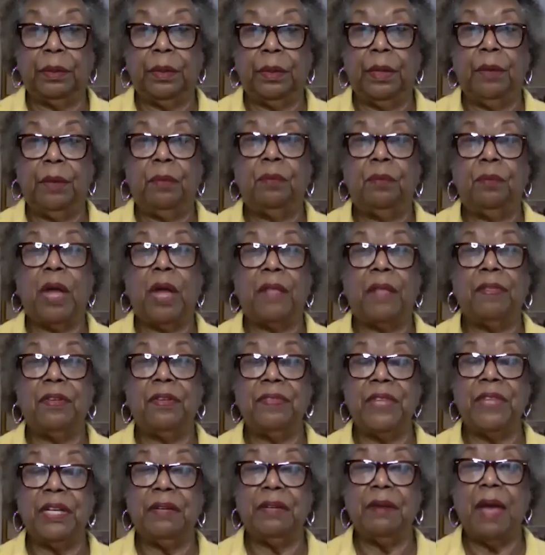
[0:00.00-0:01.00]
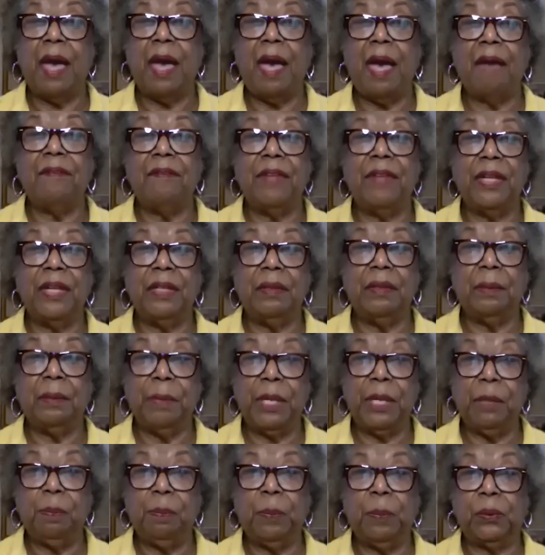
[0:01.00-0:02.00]
rather than having the
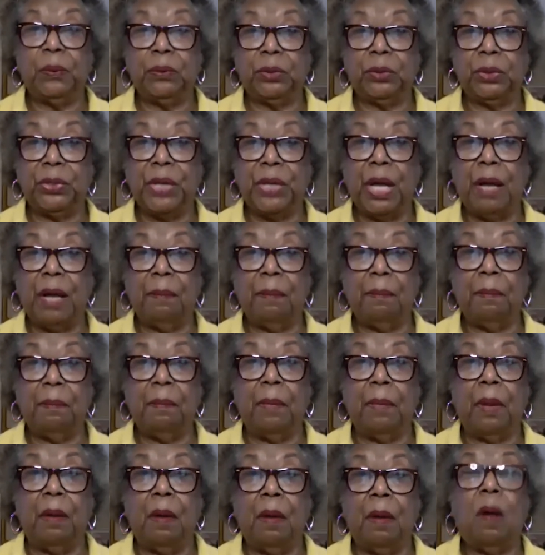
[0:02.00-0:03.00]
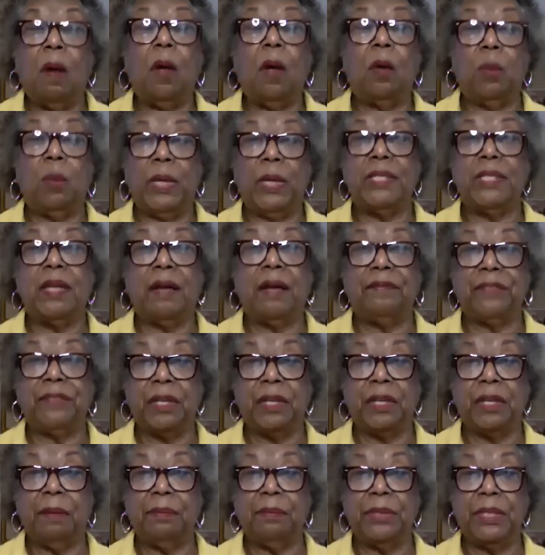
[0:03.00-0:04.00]
people always have to
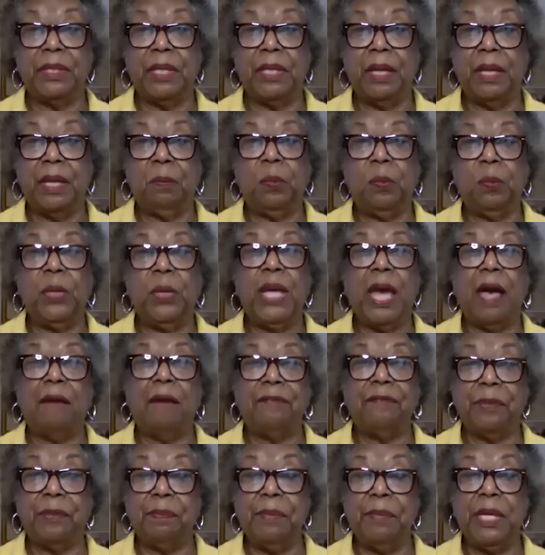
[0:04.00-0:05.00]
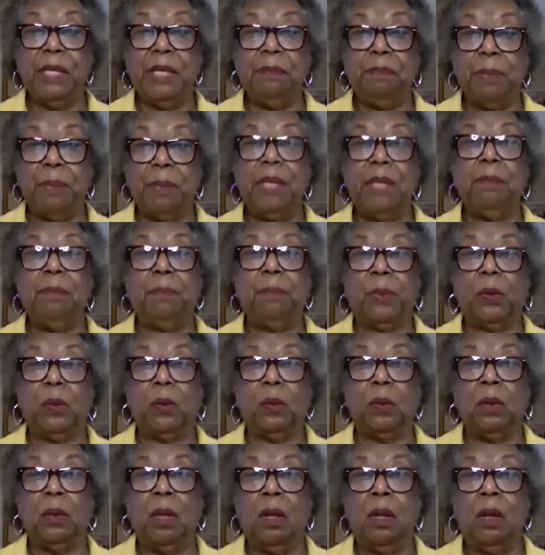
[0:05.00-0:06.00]
come to them. We have to meet
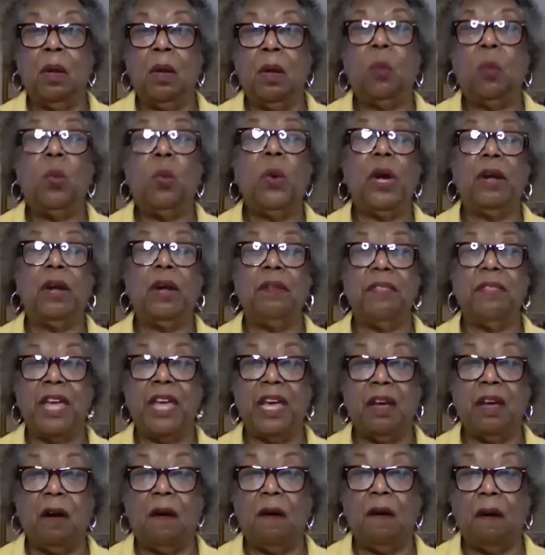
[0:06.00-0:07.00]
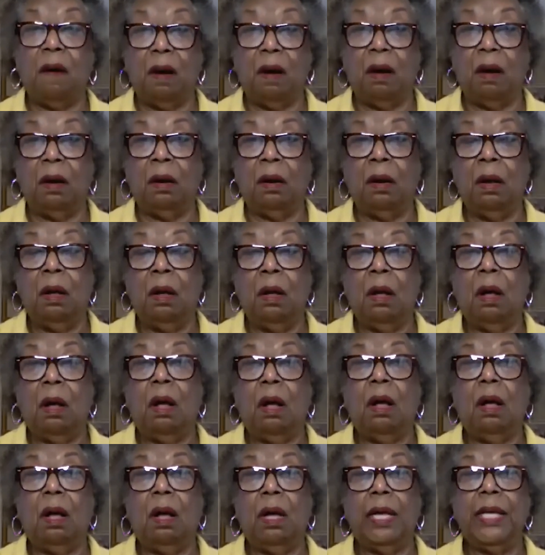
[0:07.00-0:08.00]
people where they are
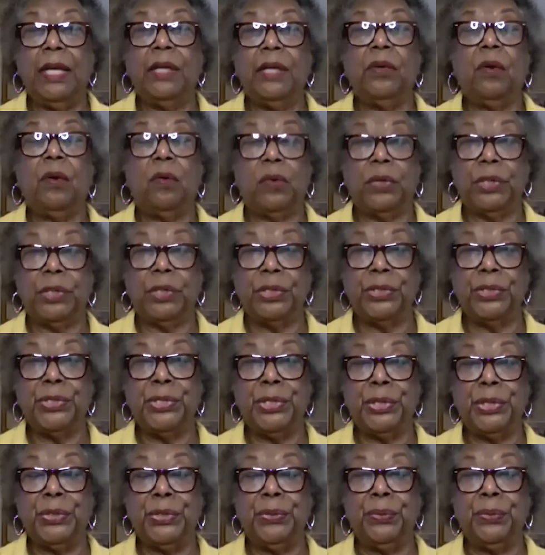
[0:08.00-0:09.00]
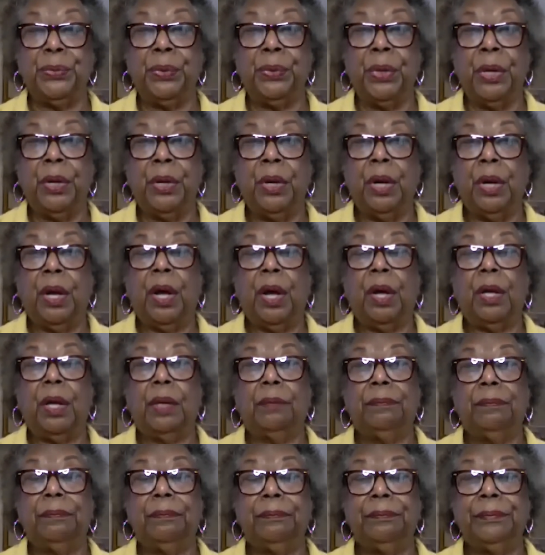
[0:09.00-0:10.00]
in order to
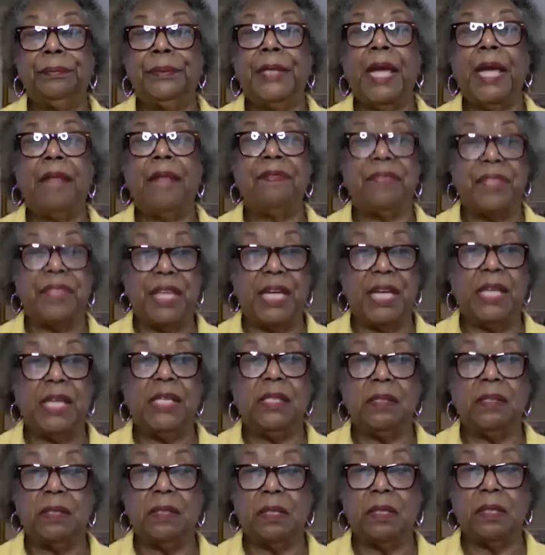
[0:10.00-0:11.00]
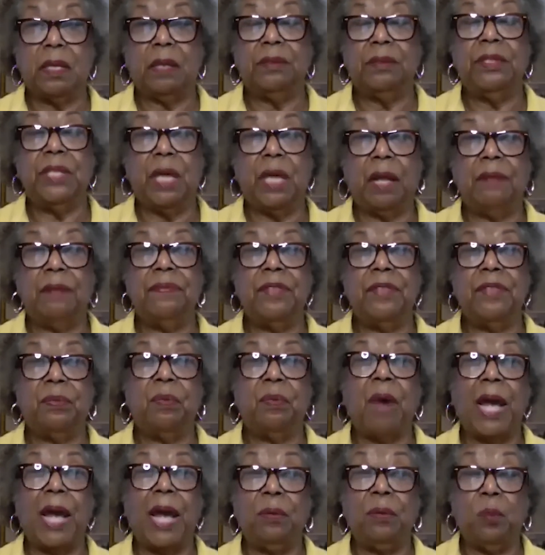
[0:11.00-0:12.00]
get things done the
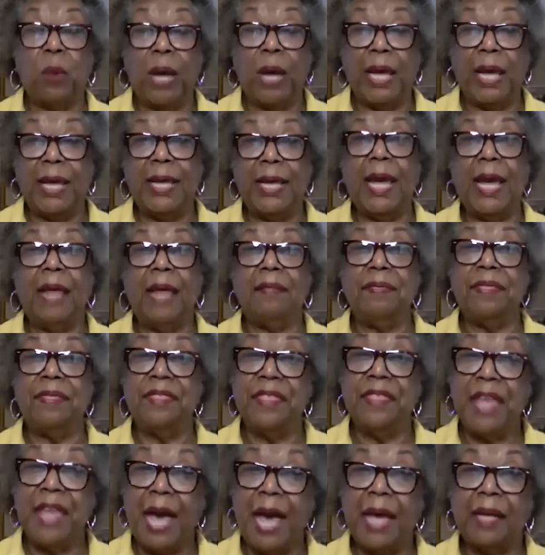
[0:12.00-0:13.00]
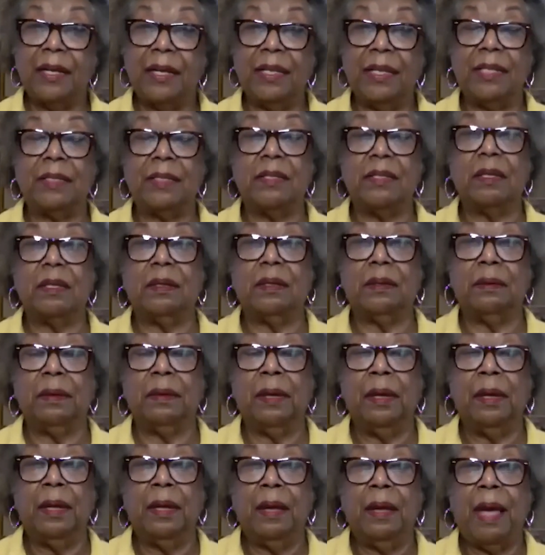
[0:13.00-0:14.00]
right way. And that is a
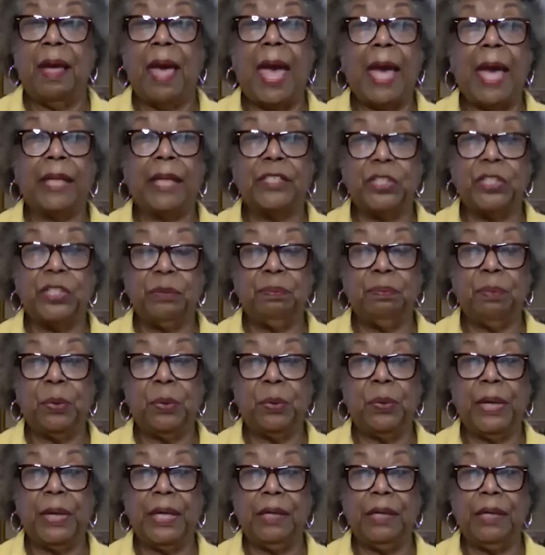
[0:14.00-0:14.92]
action point